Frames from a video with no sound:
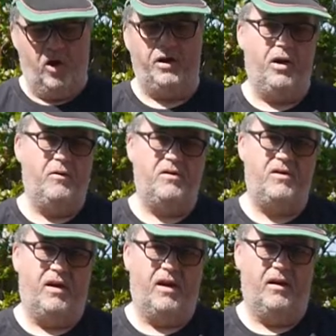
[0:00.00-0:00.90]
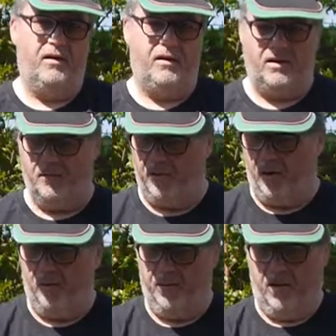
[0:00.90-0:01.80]
not used the the
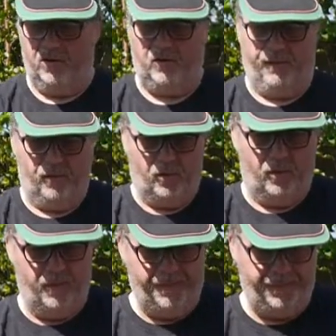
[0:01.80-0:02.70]
pole box for